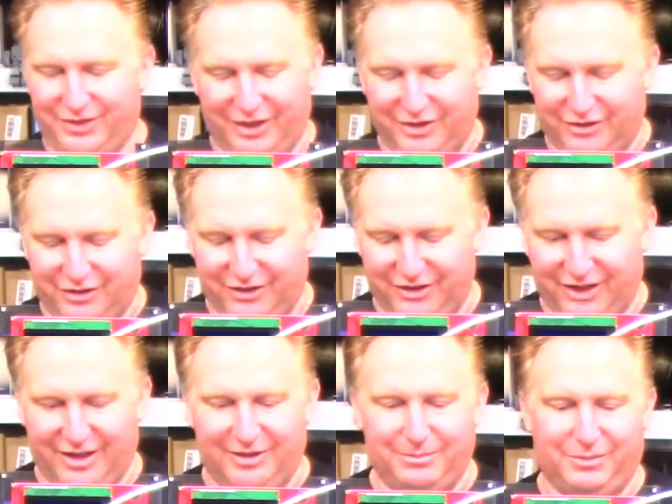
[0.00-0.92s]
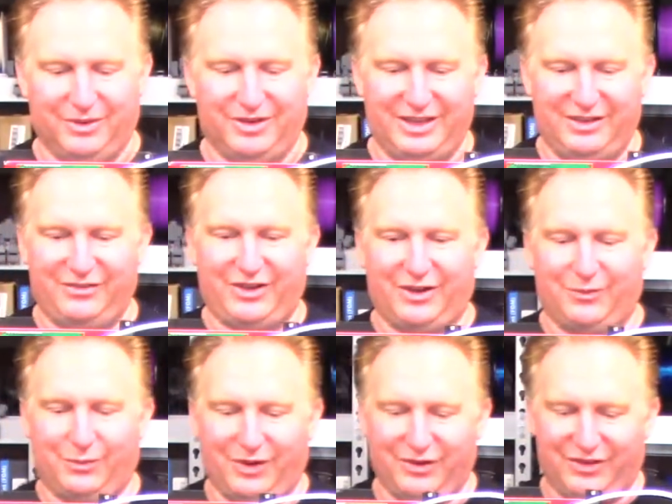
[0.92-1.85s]
I could not believe how
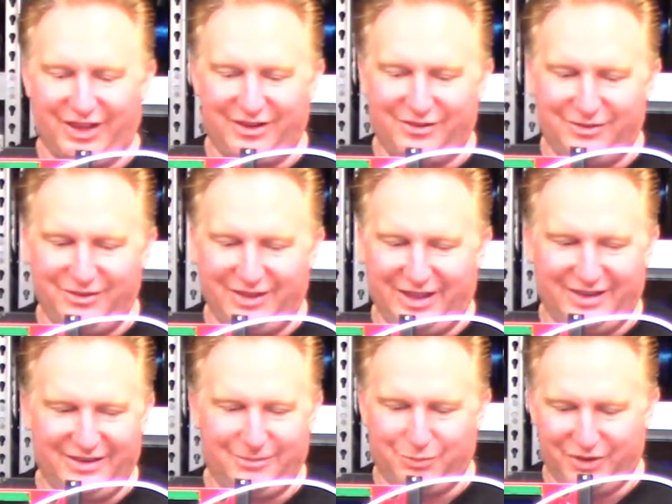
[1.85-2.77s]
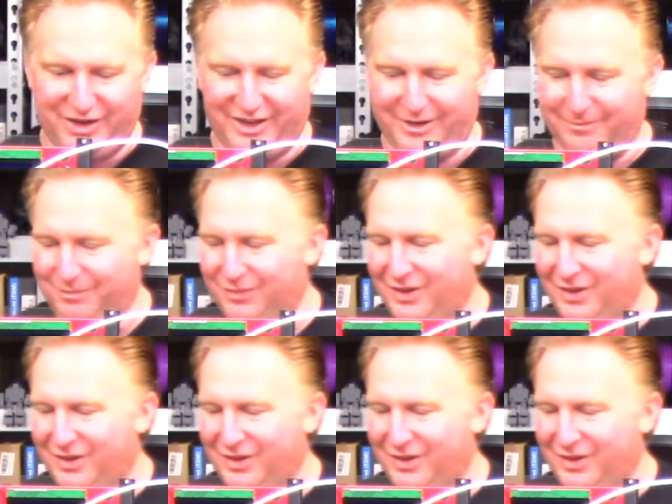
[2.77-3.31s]
well that, that printed.